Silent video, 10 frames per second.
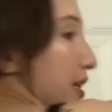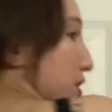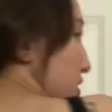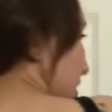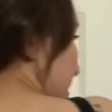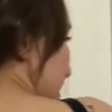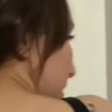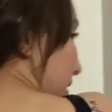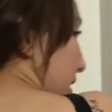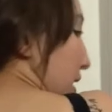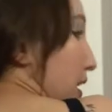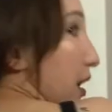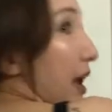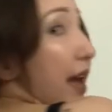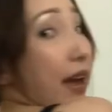It's just
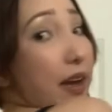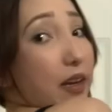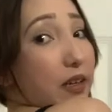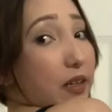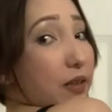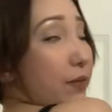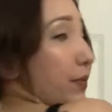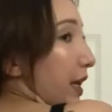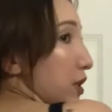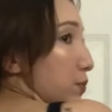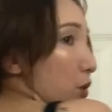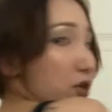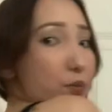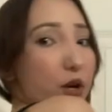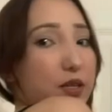a like sports
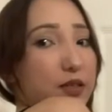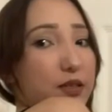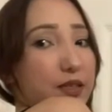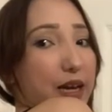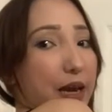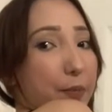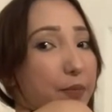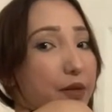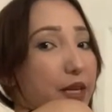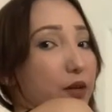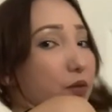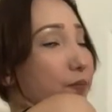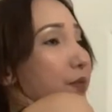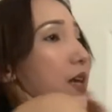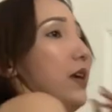bra type deal.
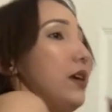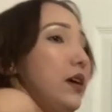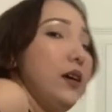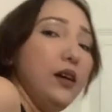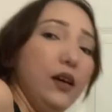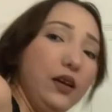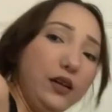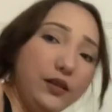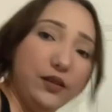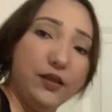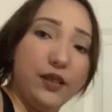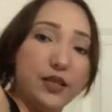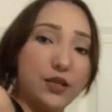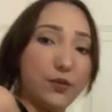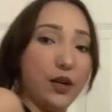This
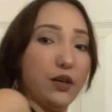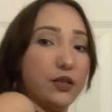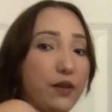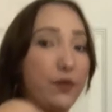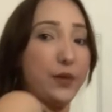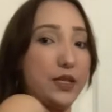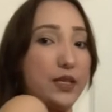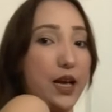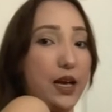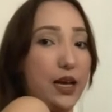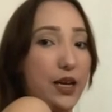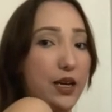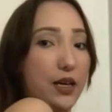is what it looks like from the side.